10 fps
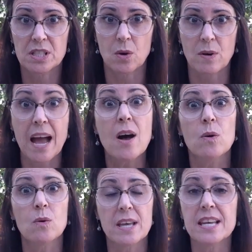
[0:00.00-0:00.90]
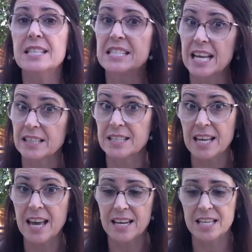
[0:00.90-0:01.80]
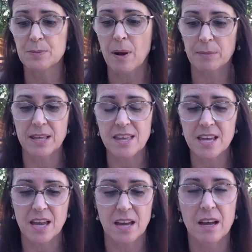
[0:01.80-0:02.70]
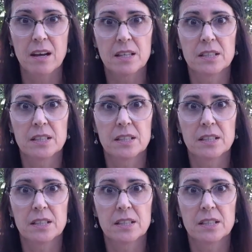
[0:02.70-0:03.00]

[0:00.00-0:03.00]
So now, in Stanley's head, he's probably thinking,